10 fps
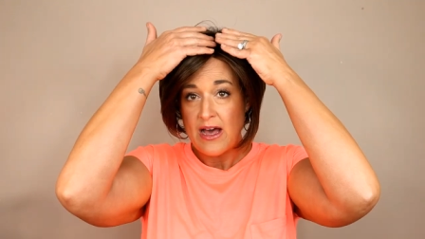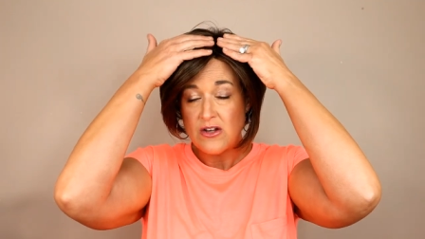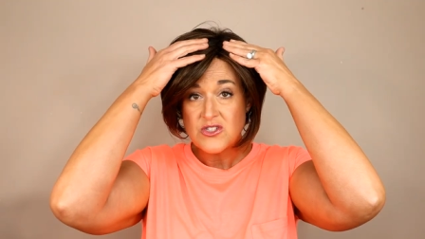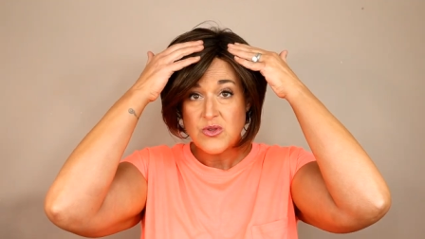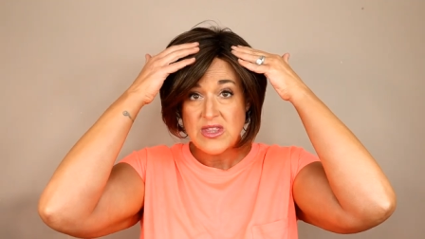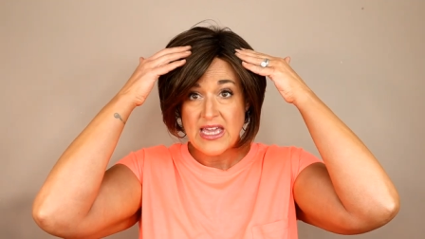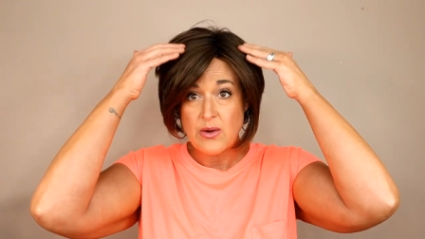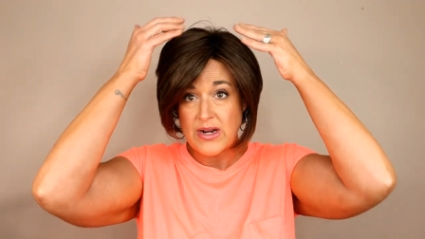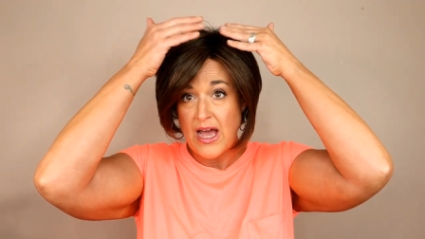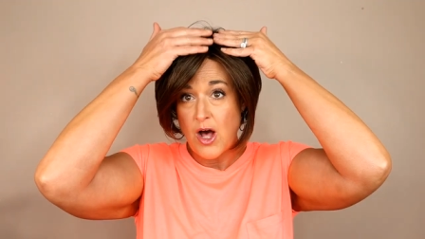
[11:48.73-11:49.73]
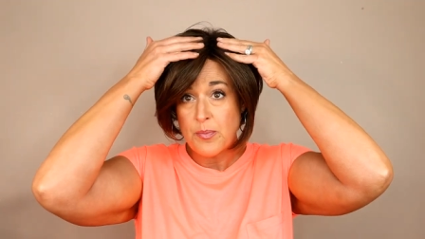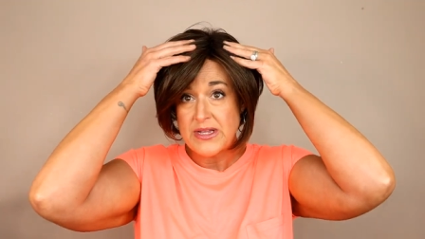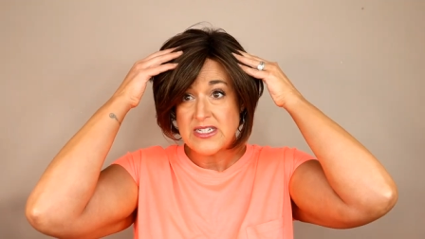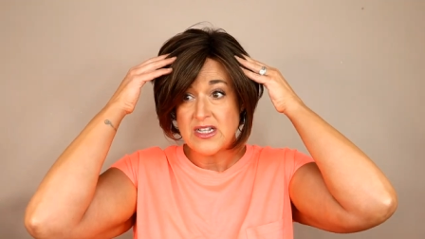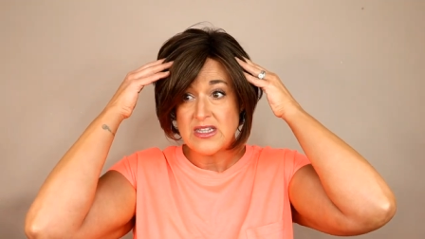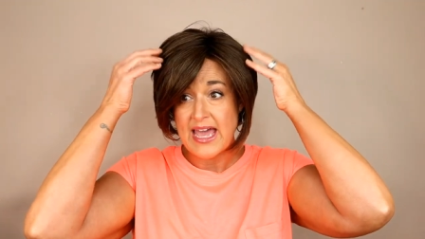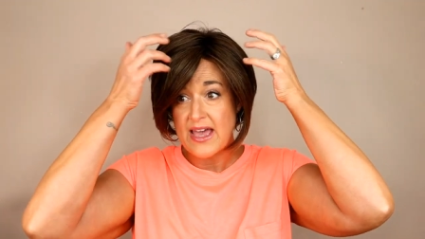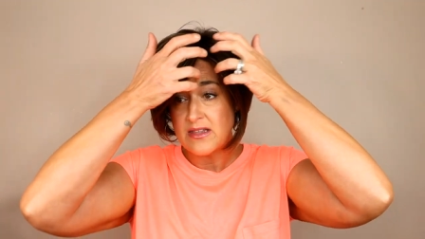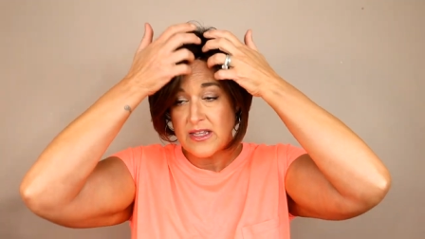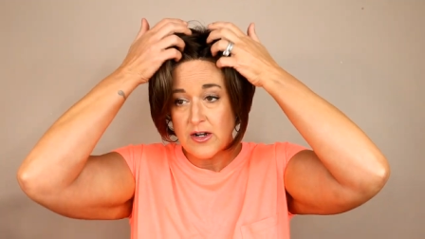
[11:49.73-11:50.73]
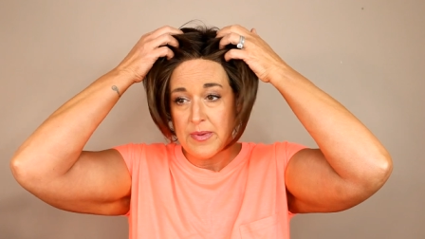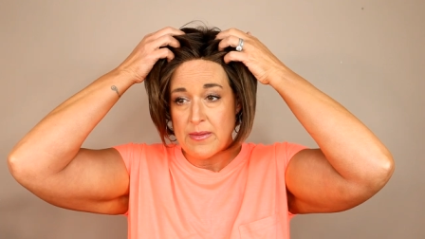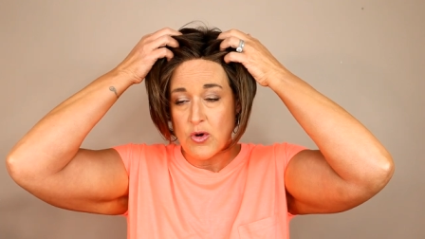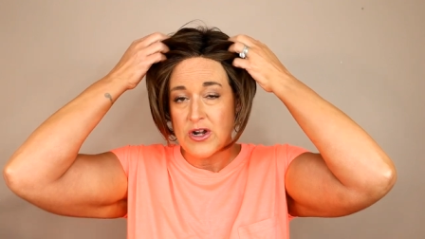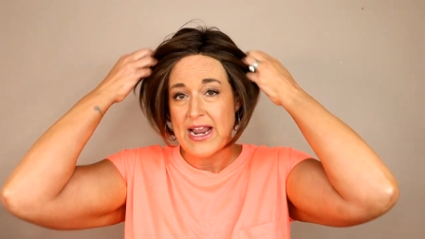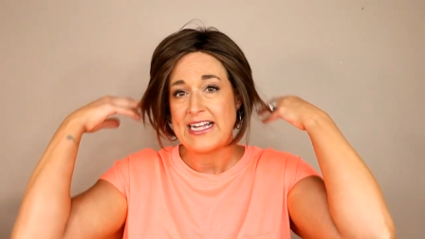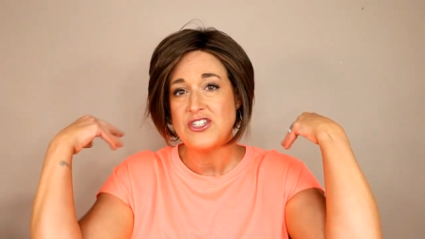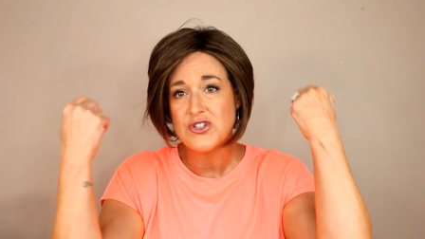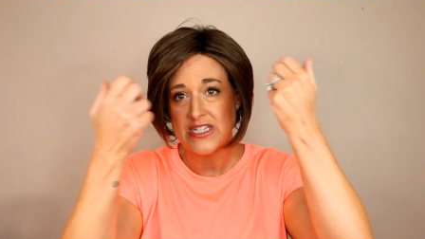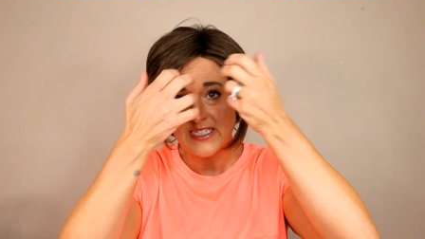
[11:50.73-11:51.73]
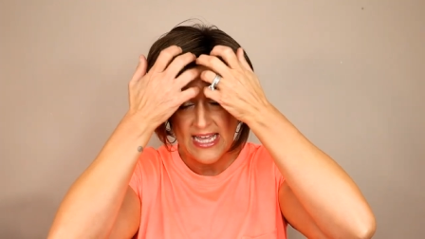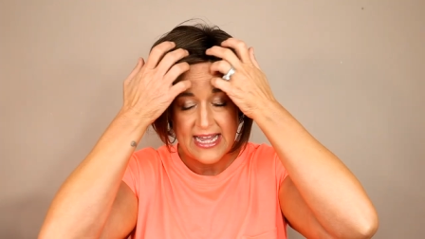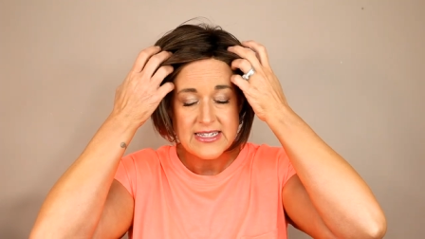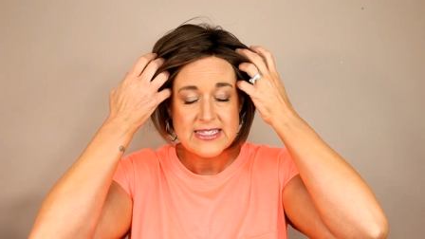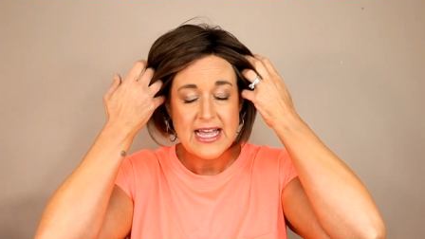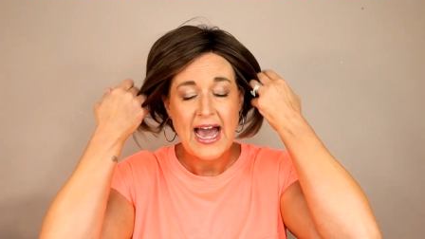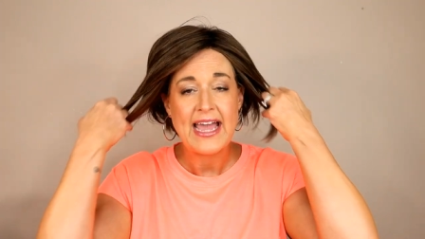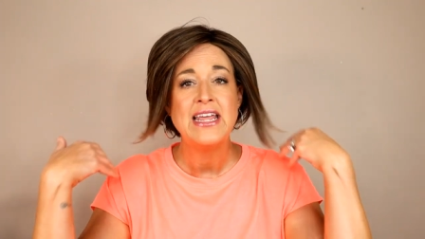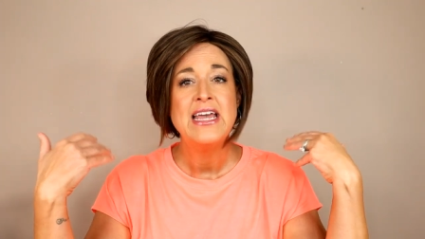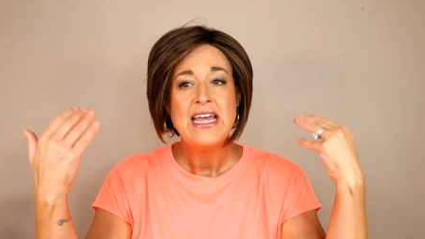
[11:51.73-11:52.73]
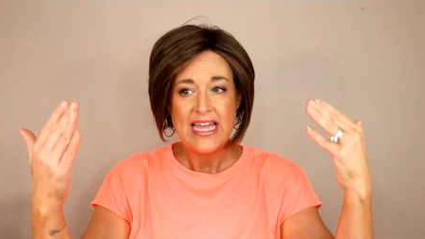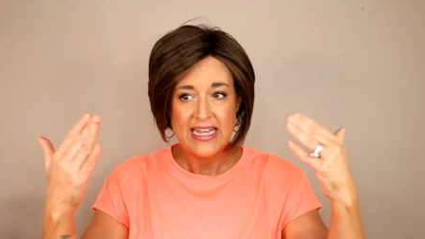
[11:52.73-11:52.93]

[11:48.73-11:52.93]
I also think it would help it to lay a little bit more naturally side to side.